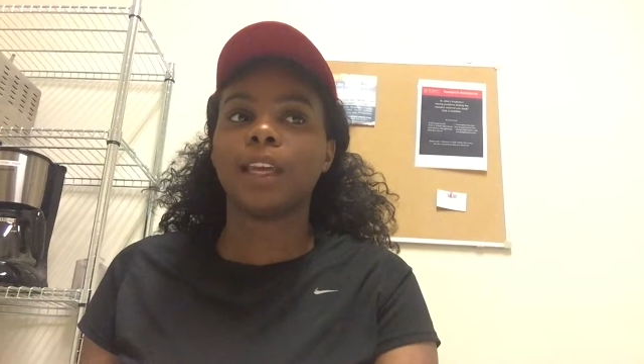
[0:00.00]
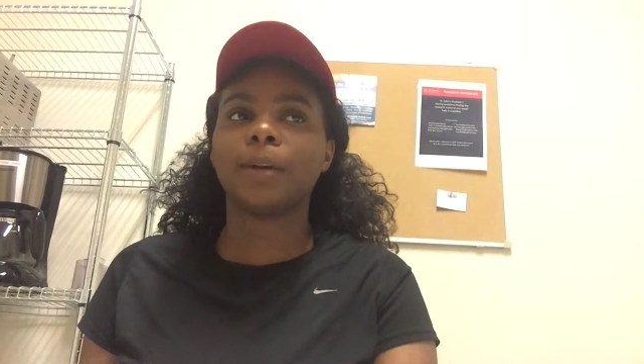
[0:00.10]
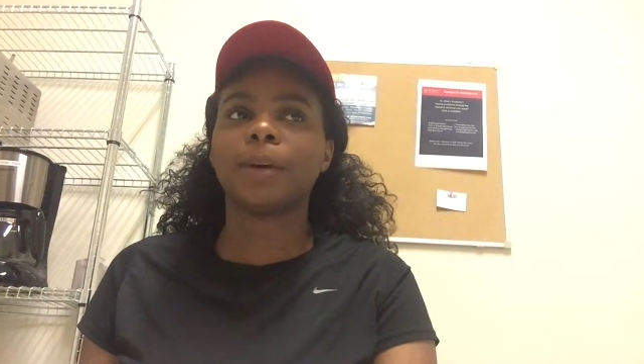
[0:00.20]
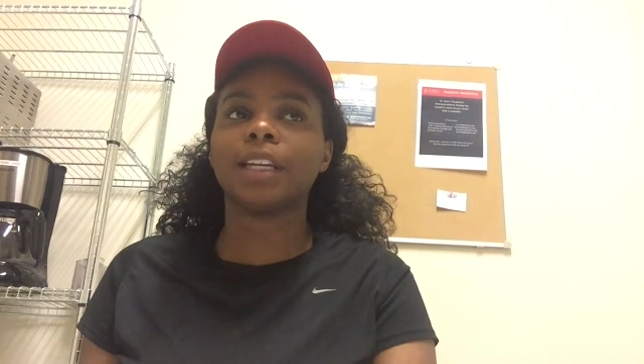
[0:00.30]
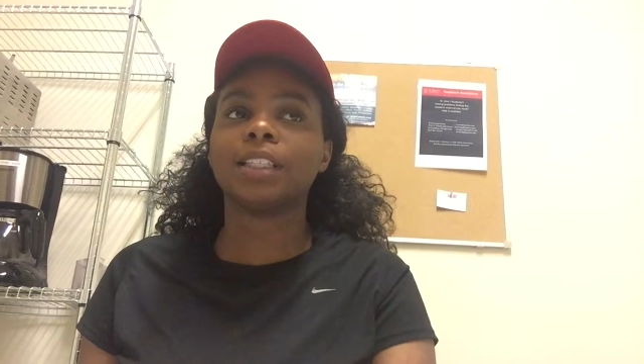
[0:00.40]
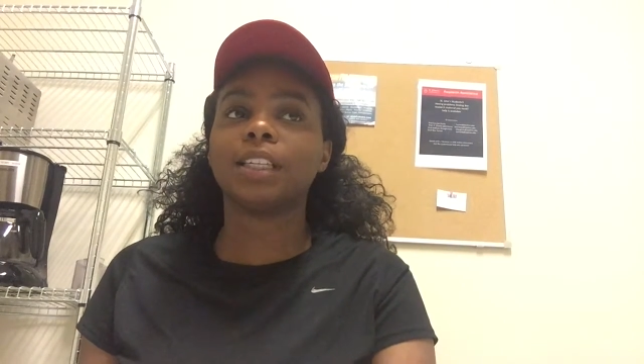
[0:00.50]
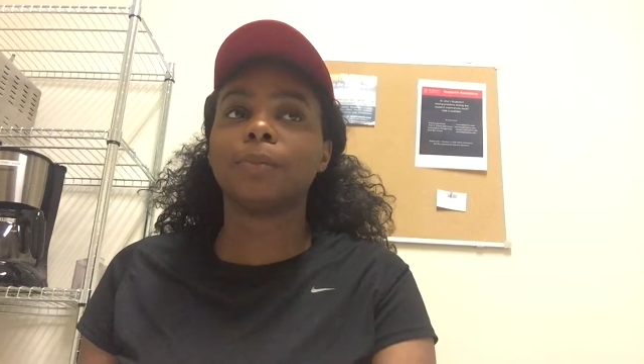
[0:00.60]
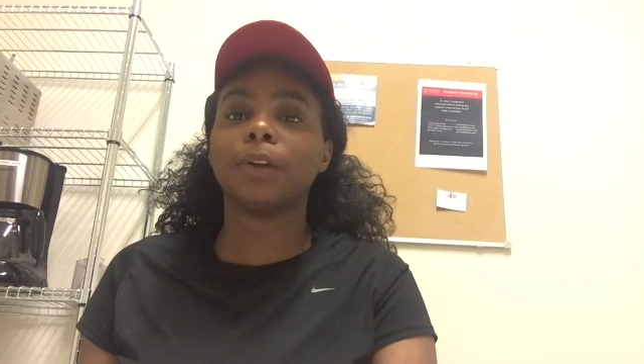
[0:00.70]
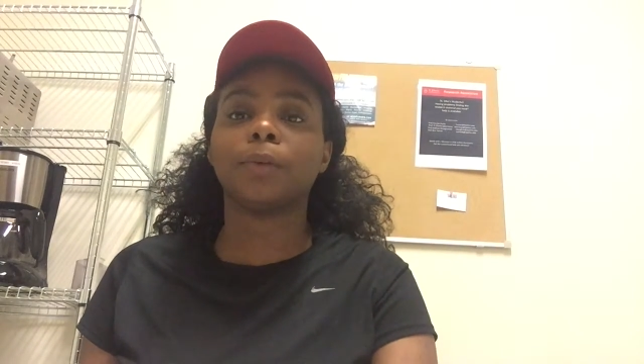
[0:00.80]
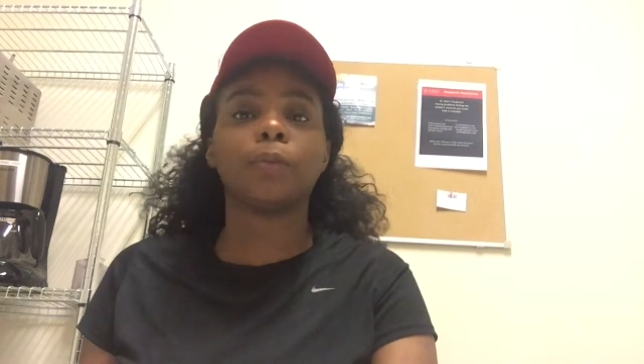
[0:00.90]
it might
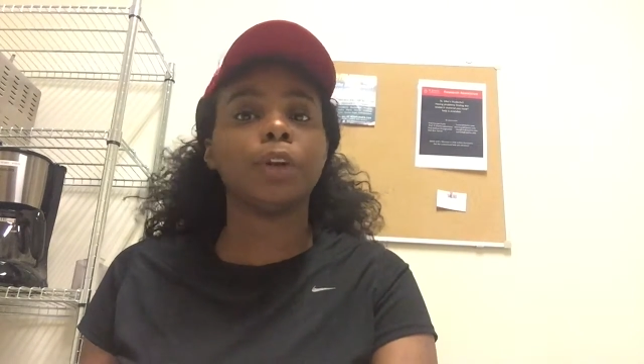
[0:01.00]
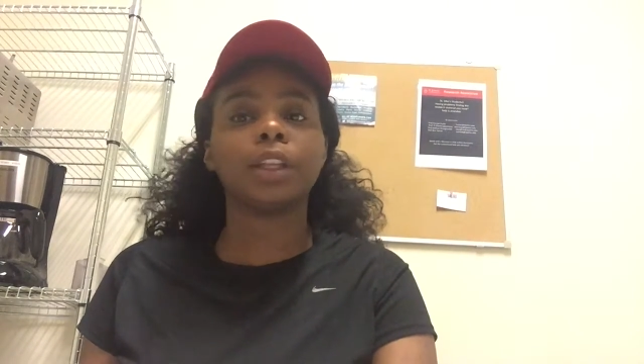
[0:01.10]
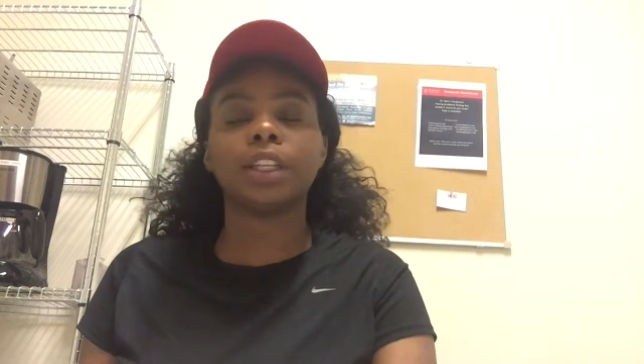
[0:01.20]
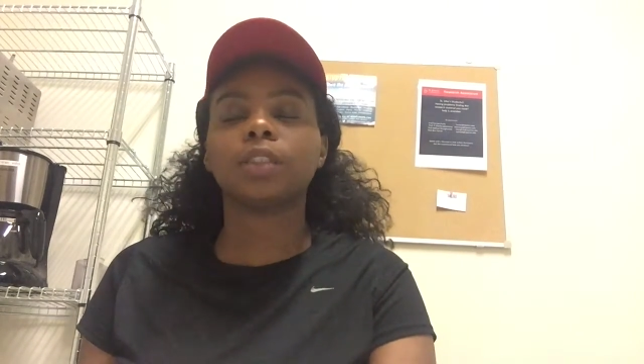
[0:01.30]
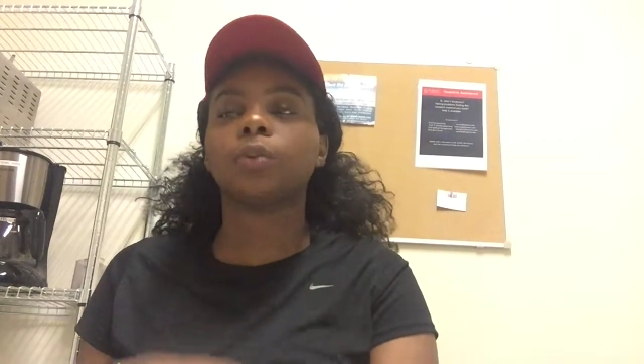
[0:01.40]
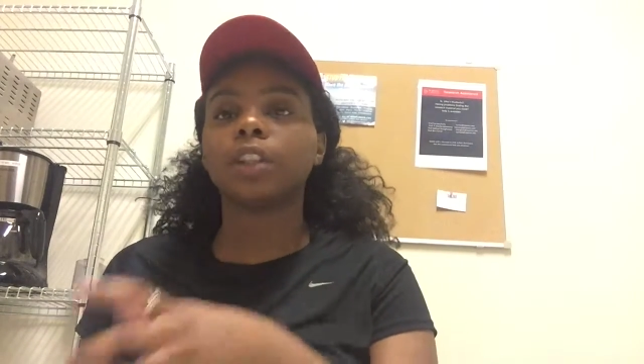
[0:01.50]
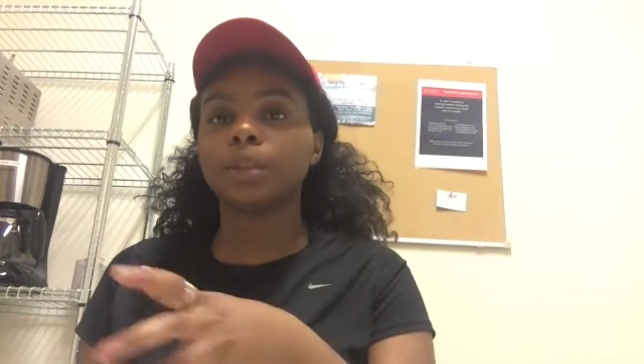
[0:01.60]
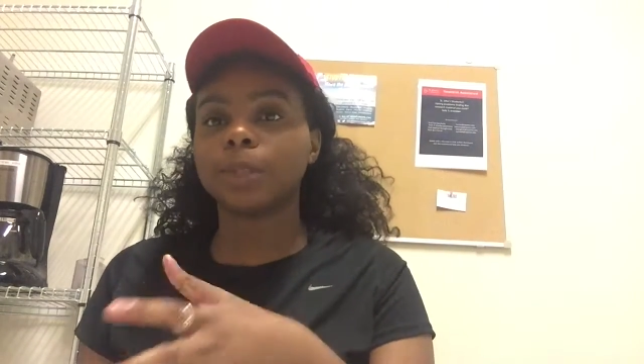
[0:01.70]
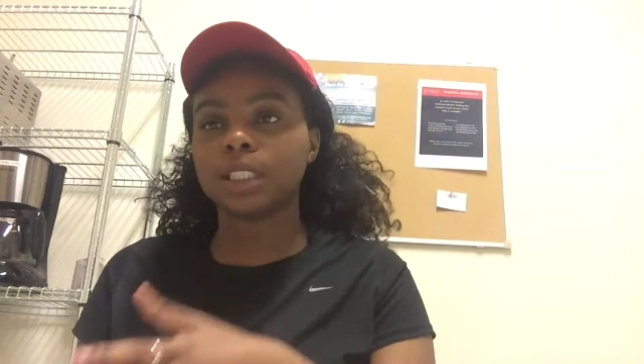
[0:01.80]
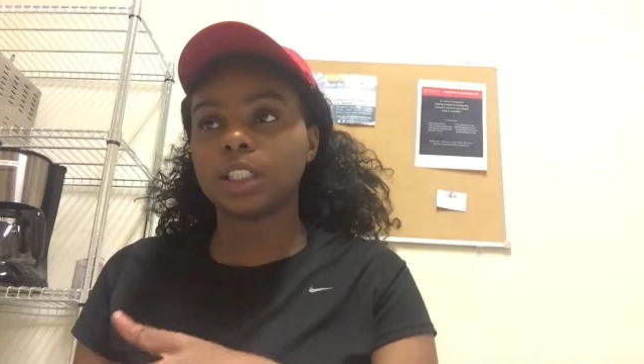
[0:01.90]
seem like real, it's
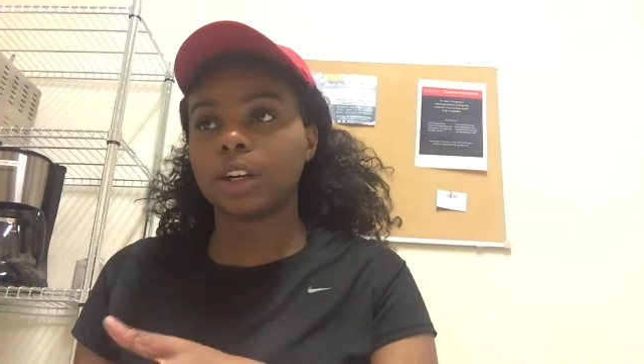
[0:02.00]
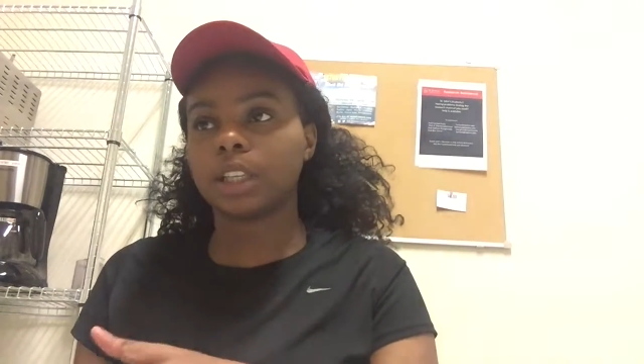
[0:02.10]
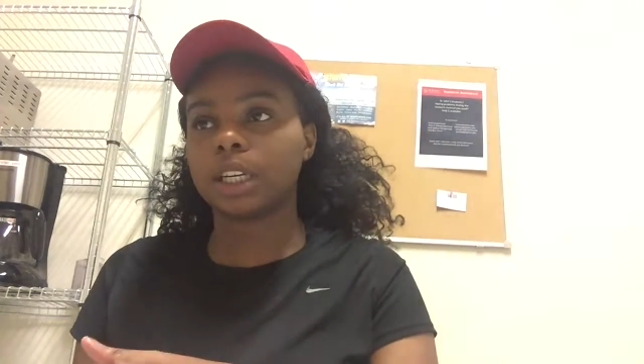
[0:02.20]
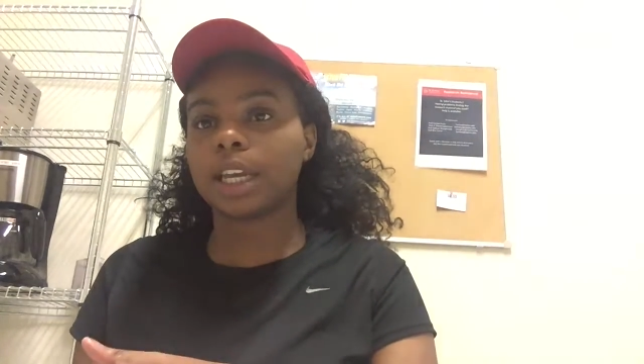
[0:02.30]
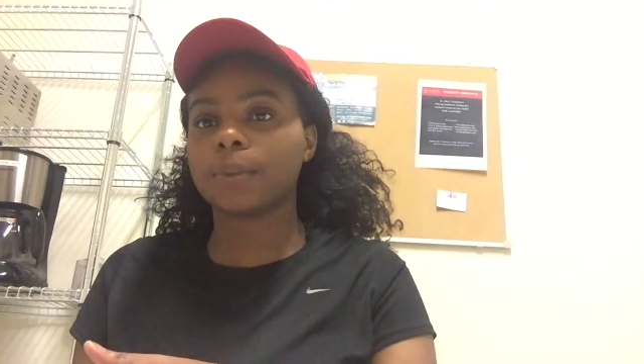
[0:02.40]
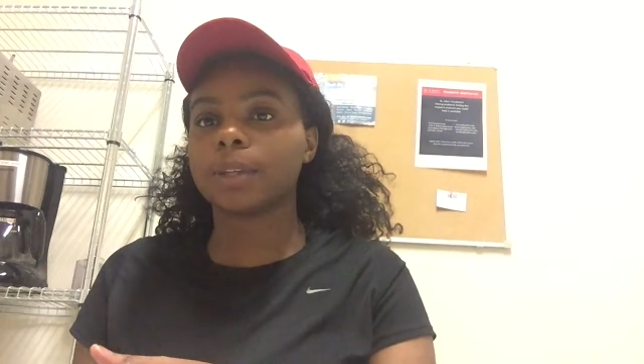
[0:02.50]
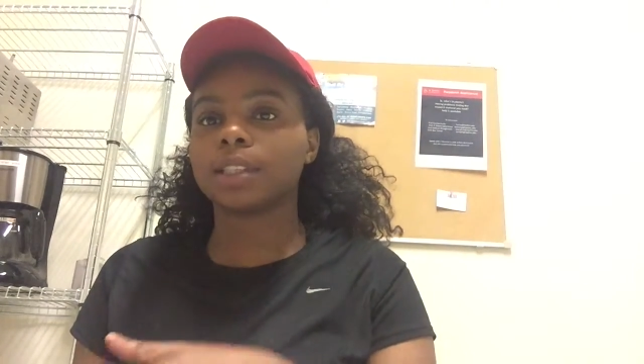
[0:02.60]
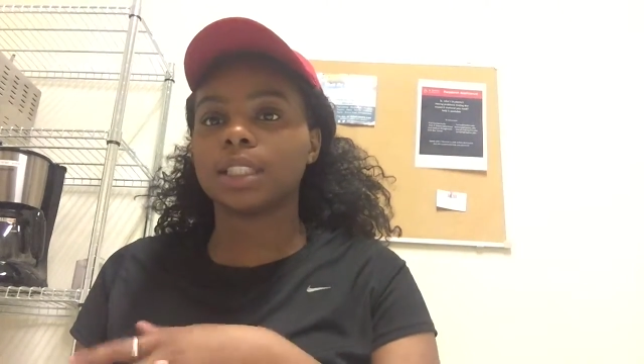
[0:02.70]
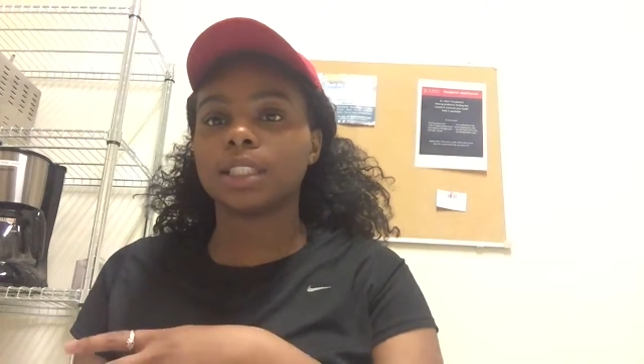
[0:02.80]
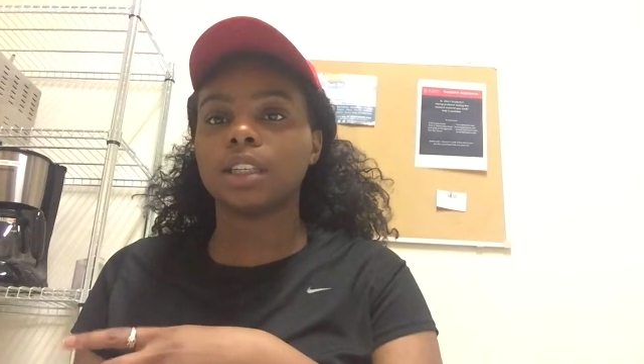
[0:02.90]
really busy during the day
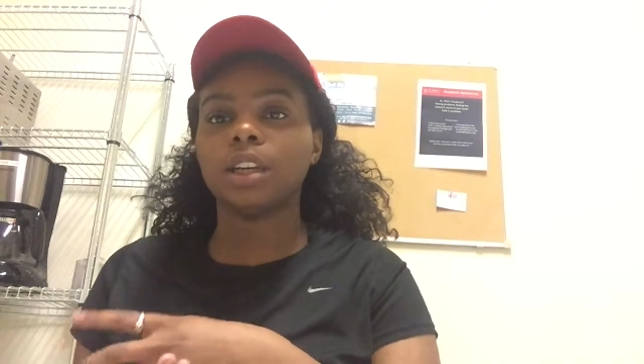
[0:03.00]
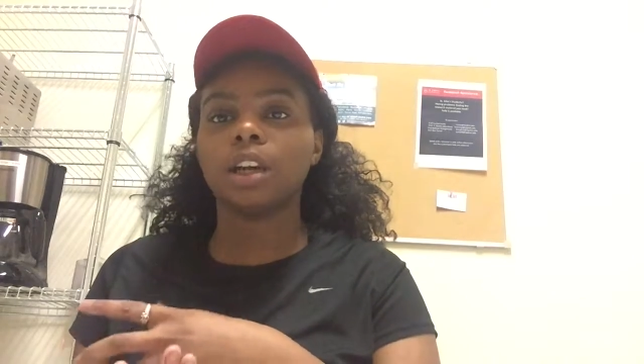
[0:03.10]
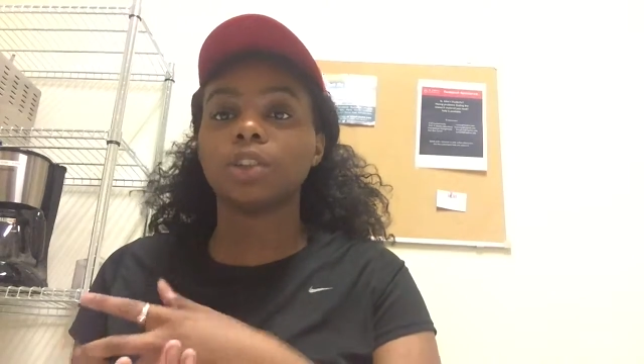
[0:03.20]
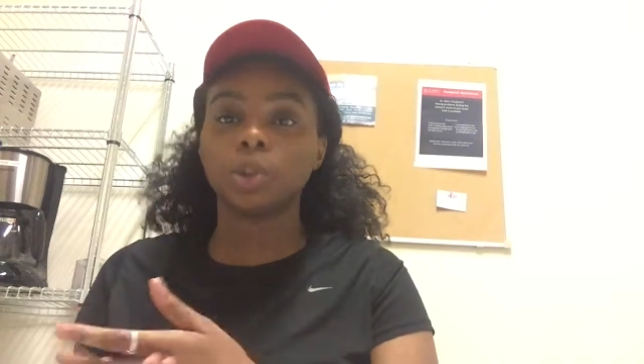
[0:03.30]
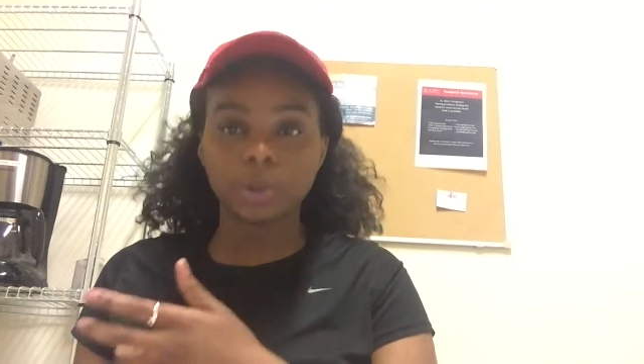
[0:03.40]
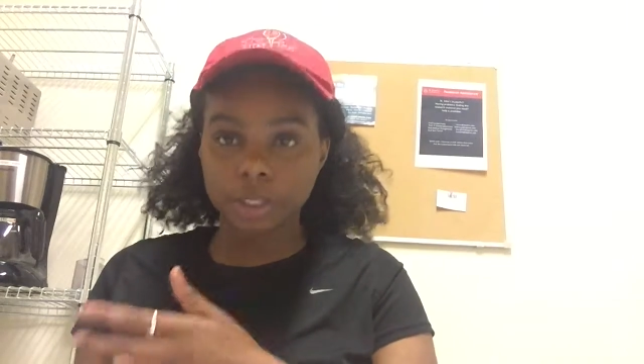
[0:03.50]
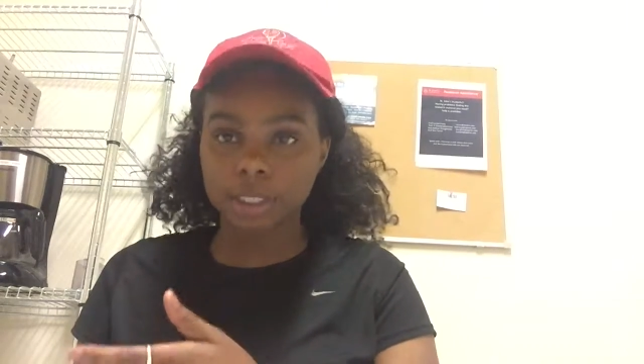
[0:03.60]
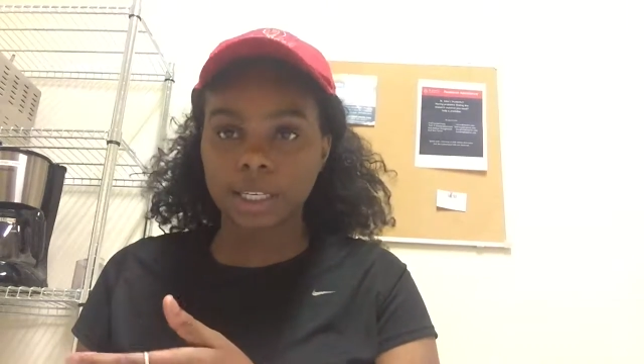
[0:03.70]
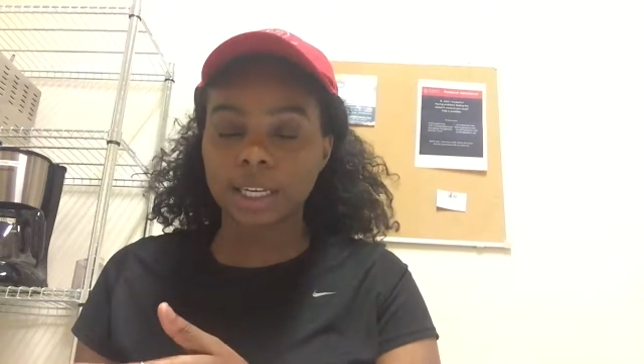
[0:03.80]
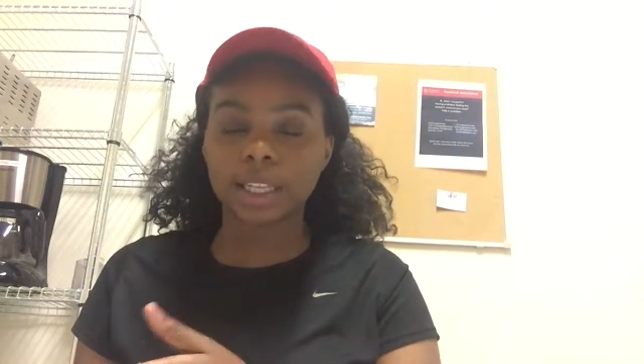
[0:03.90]
because it's a
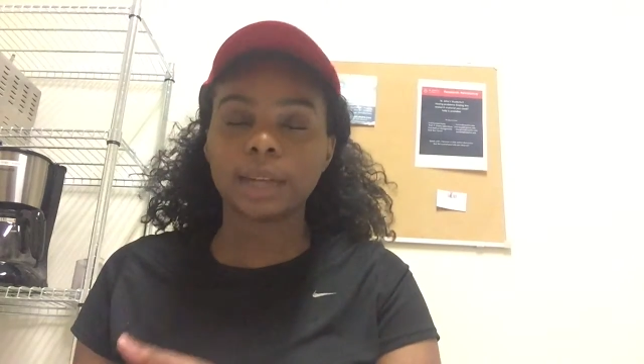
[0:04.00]
tourist site.